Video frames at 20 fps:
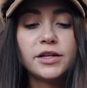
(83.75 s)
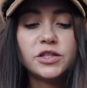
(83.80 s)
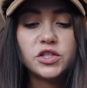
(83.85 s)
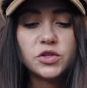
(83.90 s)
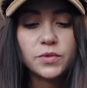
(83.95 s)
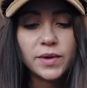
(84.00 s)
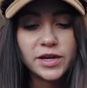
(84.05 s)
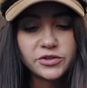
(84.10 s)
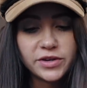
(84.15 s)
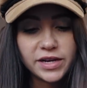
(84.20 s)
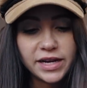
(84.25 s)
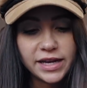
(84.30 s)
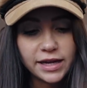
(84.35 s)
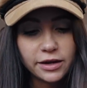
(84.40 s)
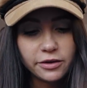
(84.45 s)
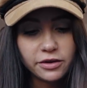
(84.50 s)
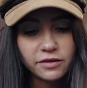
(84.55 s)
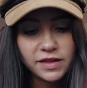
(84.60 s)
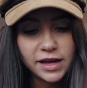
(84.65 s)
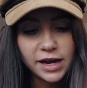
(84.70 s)
Do I try to
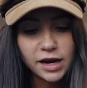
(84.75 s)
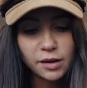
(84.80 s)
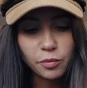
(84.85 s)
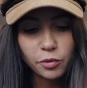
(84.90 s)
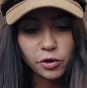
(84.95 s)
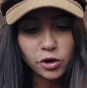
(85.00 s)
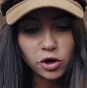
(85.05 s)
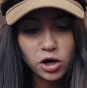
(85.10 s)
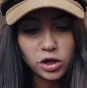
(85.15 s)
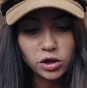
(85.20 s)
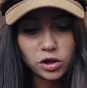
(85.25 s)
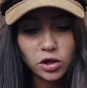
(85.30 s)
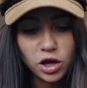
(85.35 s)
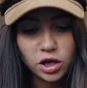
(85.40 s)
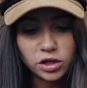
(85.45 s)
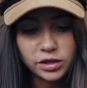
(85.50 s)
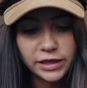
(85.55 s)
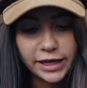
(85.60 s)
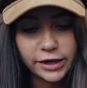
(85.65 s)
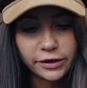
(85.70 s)
get out of the airport on
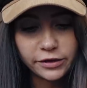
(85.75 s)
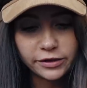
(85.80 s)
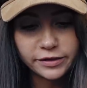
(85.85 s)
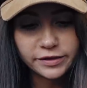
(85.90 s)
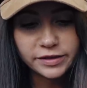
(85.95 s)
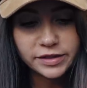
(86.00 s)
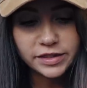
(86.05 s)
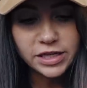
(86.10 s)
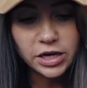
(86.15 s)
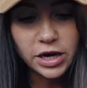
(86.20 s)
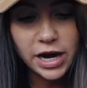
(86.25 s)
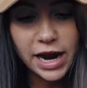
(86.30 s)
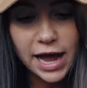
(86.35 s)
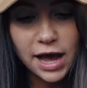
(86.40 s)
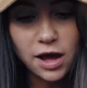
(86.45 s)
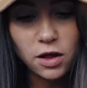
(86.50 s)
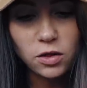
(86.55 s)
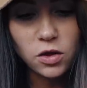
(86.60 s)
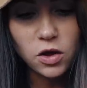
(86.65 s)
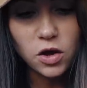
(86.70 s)
long layovers? Or
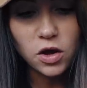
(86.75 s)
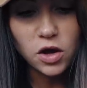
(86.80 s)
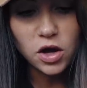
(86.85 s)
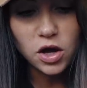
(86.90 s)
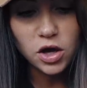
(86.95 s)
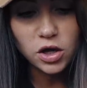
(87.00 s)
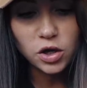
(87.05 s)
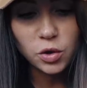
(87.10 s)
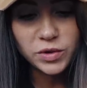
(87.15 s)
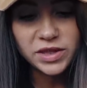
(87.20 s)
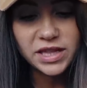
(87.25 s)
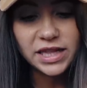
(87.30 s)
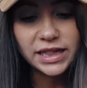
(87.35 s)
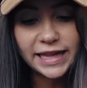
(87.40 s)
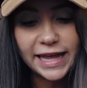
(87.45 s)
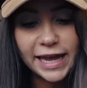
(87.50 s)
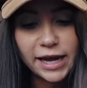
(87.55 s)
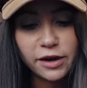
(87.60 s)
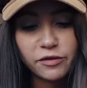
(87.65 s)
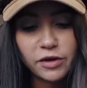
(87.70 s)
how long would the
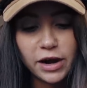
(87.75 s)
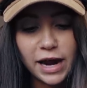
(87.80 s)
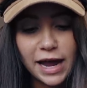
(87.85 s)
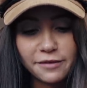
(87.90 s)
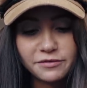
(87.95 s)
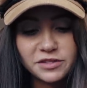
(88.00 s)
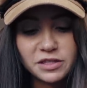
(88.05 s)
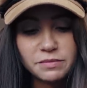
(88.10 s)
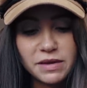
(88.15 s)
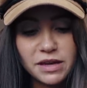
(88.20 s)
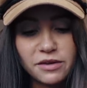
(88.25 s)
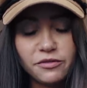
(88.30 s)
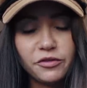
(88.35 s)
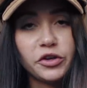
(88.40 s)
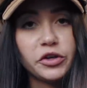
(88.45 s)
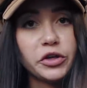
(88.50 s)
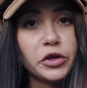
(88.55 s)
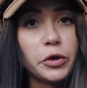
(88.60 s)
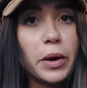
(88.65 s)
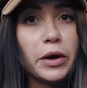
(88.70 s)
layover have to be for
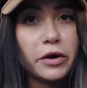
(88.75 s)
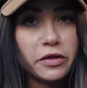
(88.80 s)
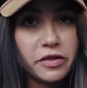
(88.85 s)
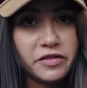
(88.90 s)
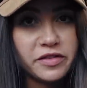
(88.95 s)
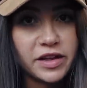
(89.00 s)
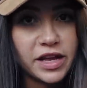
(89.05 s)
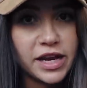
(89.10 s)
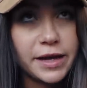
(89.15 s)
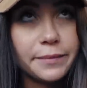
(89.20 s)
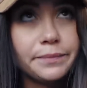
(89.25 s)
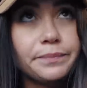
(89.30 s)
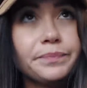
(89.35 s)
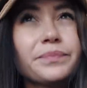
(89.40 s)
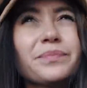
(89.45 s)
you to go out of the city?